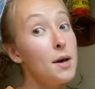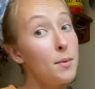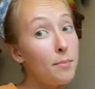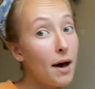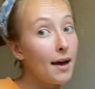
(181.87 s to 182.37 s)

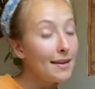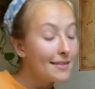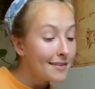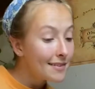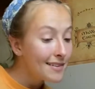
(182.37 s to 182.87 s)

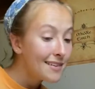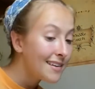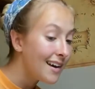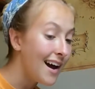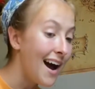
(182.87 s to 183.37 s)
but
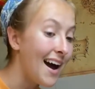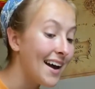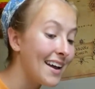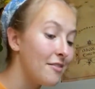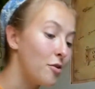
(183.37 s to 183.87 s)
I
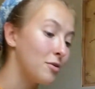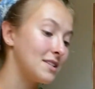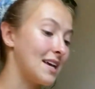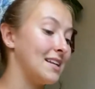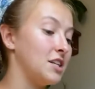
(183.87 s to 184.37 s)
have always
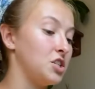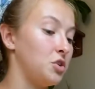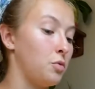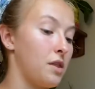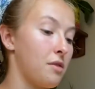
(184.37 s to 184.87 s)
had an issue
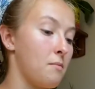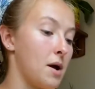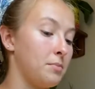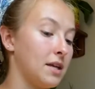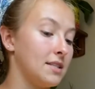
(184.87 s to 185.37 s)
with my
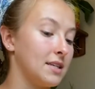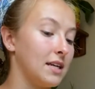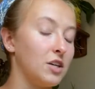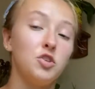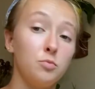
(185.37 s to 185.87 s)
plants
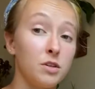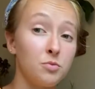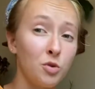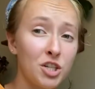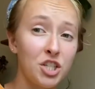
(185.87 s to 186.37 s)
getting too much
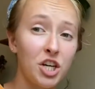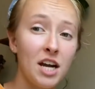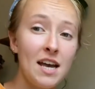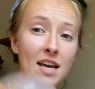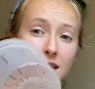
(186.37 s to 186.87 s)
moisture.
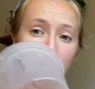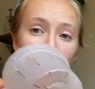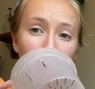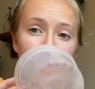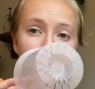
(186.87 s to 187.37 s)
So I
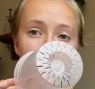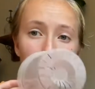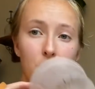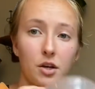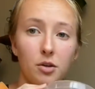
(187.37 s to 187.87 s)
wanted something
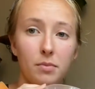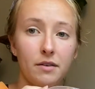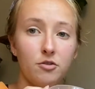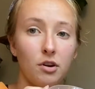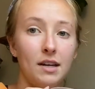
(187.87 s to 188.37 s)
with a good bit of
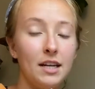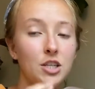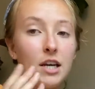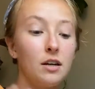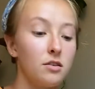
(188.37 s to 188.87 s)
drainage,
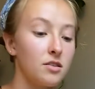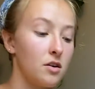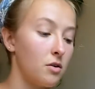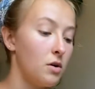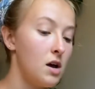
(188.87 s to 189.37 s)
and
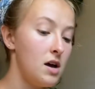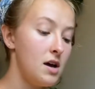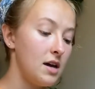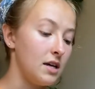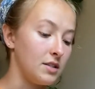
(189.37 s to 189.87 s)
also
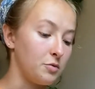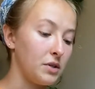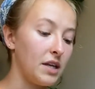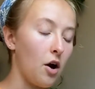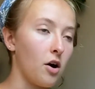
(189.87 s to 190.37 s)
it's
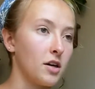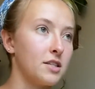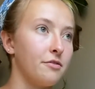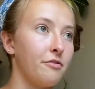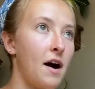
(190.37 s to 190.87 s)
really hard
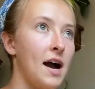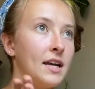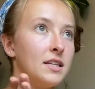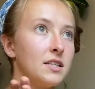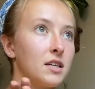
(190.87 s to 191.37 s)
to
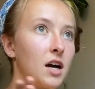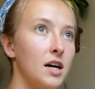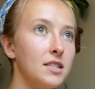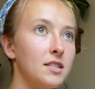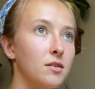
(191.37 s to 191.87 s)
find
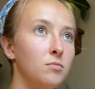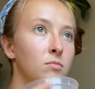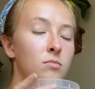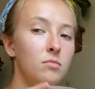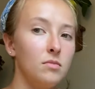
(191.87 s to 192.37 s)

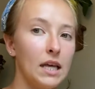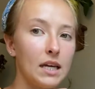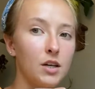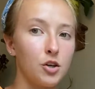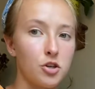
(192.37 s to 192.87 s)
custom
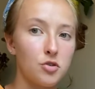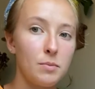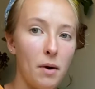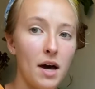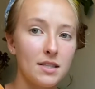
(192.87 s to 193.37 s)
like nursery
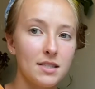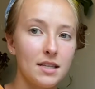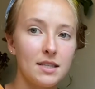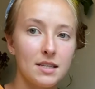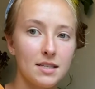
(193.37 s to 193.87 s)
pots
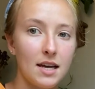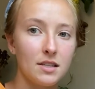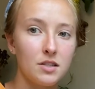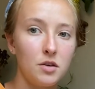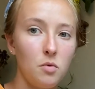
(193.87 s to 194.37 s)
in the
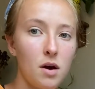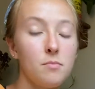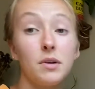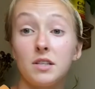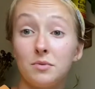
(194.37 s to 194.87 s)
sizes you want,
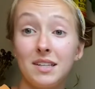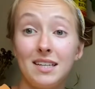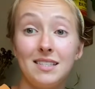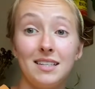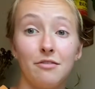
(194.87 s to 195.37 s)
but it's really
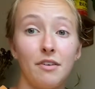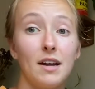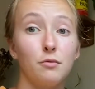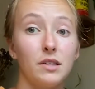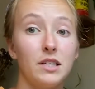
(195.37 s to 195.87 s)
easy to
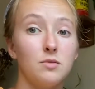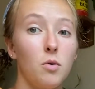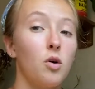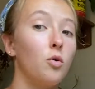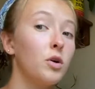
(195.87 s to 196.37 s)
find really
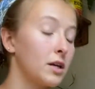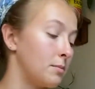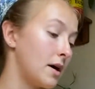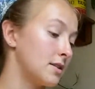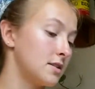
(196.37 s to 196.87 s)
small orchid
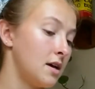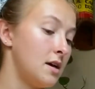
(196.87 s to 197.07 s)
pots.